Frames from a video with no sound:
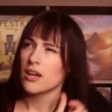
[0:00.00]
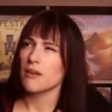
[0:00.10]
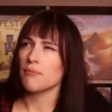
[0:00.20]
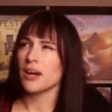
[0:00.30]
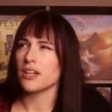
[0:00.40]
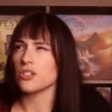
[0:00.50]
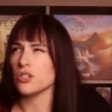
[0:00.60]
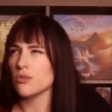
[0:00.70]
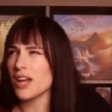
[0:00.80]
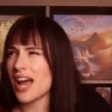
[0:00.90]
but
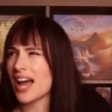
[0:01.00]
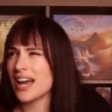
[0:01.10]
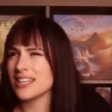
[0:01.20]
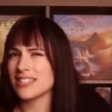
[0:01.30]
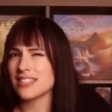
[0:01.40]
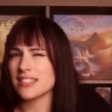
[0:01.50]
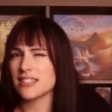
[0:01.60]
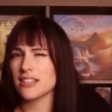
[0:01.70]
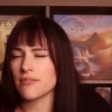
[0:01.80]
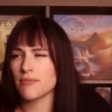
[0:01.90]
Dune has,
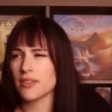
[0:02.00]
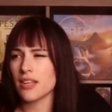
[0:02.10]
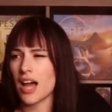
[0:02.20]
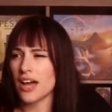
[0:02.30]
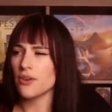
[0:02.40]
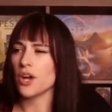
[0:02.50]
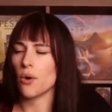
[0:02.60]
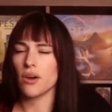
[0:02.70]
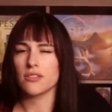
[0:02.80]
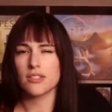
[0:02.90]
I don't
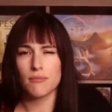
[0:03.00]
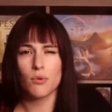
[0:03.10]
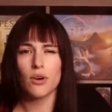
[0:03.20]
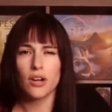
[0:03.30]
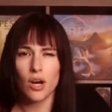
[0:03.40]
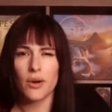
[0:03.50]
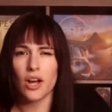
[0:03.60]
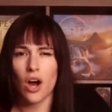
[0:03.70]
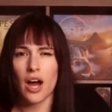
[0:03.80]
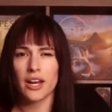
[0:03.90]
know, some more going
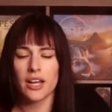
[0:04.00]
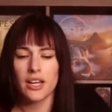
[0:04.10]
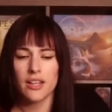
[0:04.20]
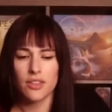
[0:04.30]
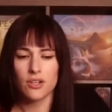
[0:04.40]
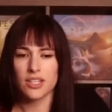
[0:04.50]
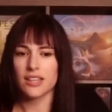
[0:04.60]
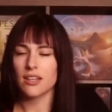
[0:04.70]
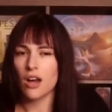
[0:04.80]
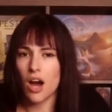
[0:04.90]
on. There's
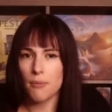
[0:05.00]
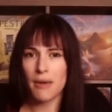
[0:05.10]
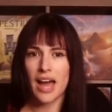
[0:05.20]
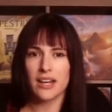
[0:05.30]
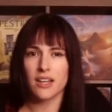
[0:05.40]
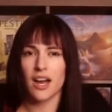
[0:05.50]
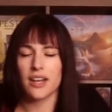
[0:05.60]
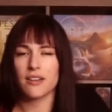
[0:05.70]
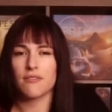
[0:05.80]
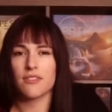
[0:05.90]
like the combat
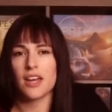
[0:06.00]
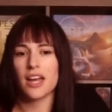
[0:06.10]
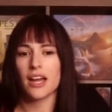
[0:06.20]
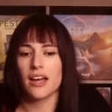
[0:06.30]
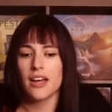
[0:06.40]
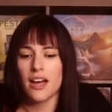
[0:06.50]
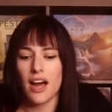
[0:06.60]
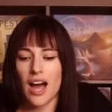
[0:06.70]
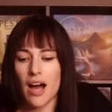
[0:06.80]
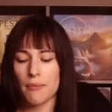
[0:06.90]
kind of thing.
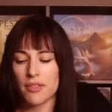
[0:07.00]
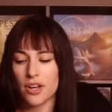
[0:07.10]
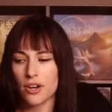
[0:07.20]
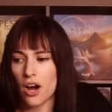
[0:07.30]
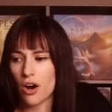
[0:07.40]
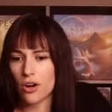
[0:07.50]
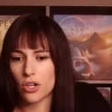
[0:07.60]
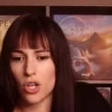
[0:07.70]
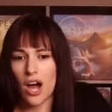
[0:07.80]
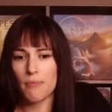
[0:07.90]
Um, there are a
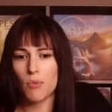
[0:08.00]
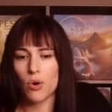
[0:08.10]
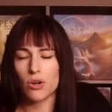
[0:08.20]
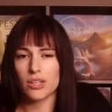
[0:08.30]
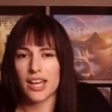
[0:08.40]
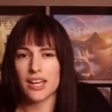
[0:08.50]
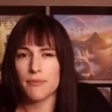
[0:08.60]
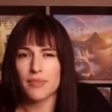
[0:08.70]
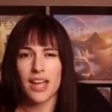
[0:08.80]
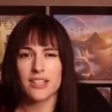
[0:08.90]
lot more
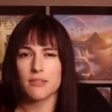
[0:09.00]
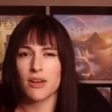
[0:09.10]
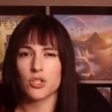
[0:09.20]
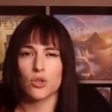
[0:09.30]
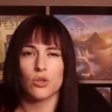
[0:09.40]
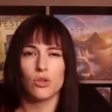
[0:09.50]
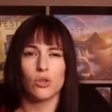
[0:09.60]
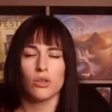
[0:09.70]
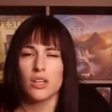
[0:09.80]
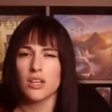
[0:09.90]
like
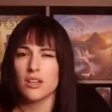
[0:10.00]
asymmetrical